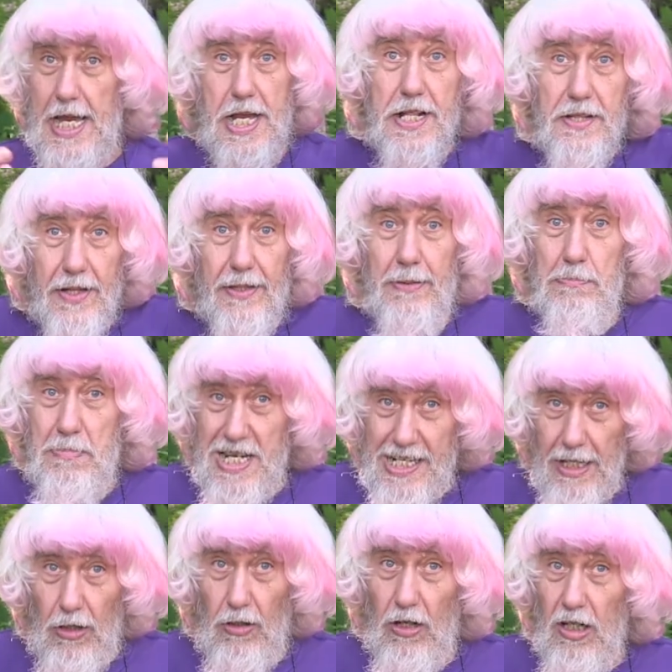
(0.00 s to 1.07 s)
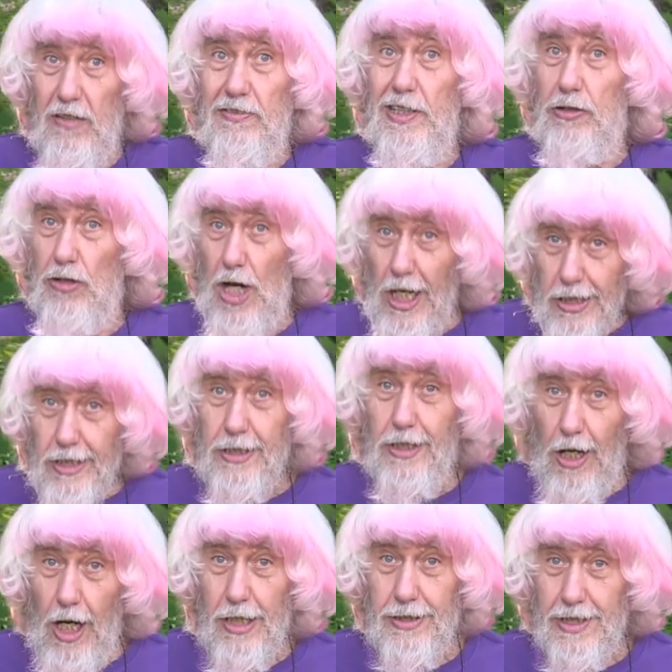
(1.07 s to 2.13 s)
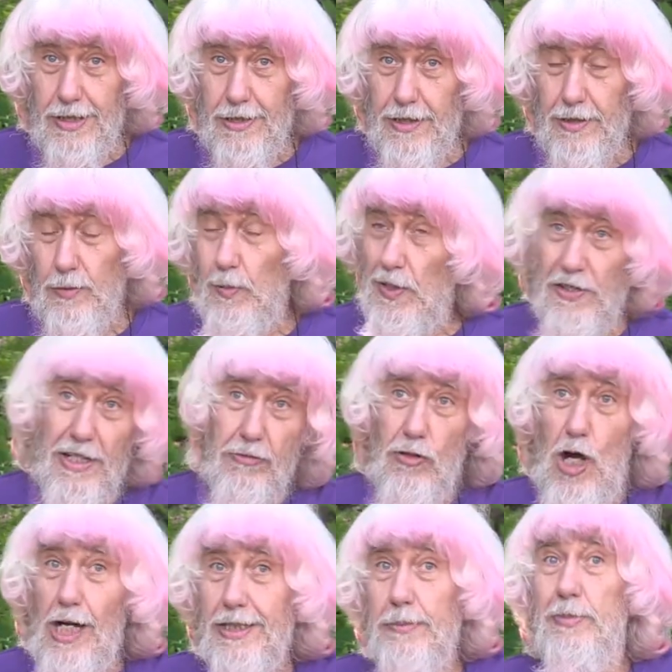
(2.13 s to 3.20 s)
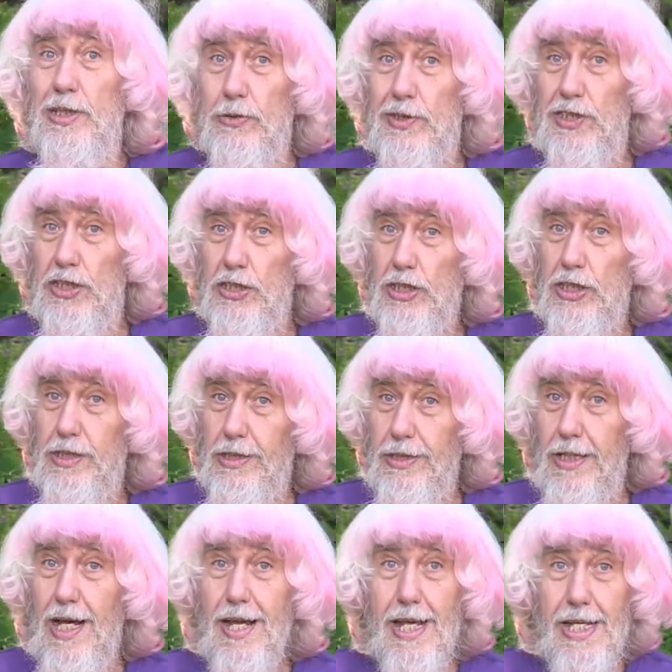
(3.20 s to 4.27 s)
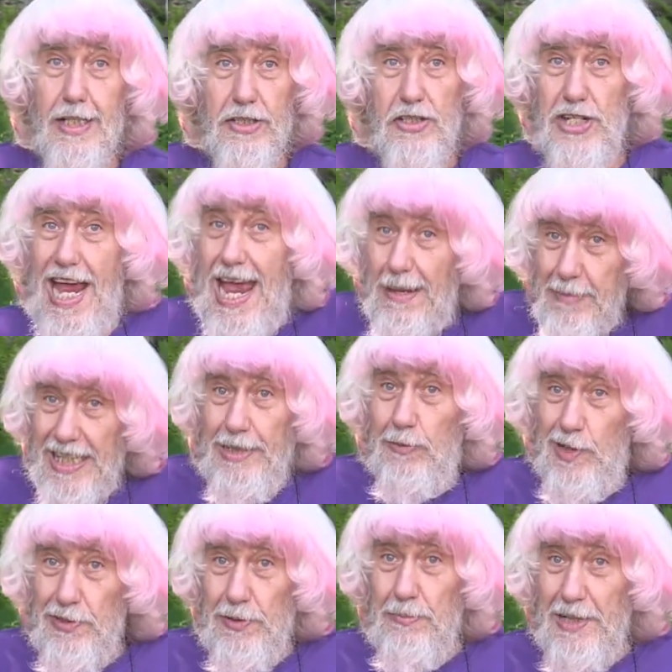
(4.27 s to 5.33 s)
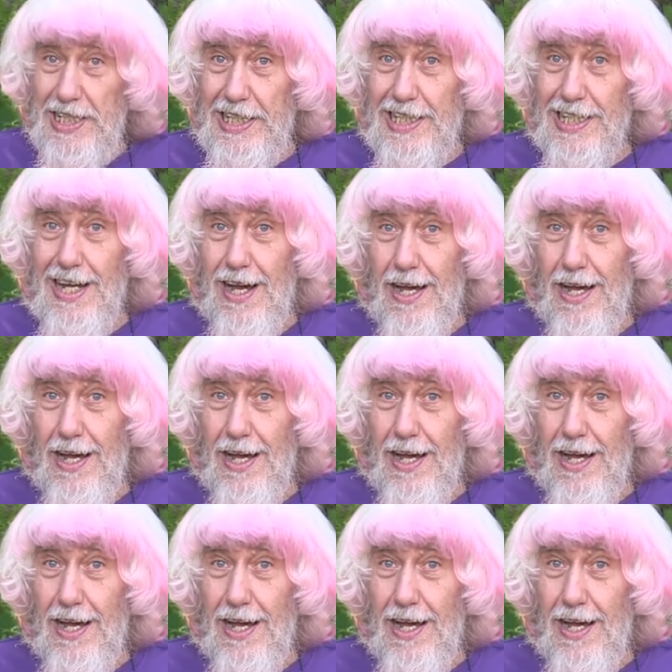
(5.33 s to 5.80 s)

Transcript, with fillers: in the middle of a rock concert with a rock musician jamming with me,